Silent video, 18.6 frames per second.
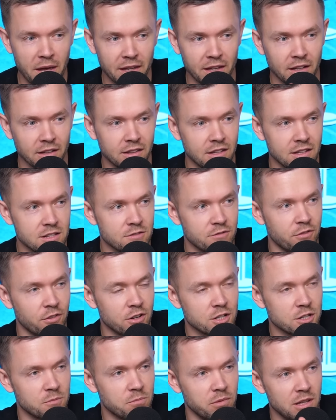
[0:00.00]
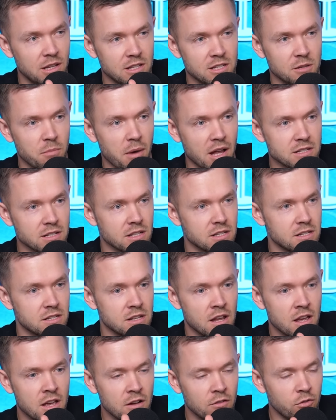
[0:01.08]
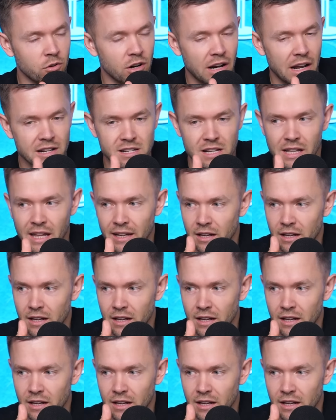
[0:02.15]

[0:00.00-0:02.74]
making these first easy baskets for Aleksa,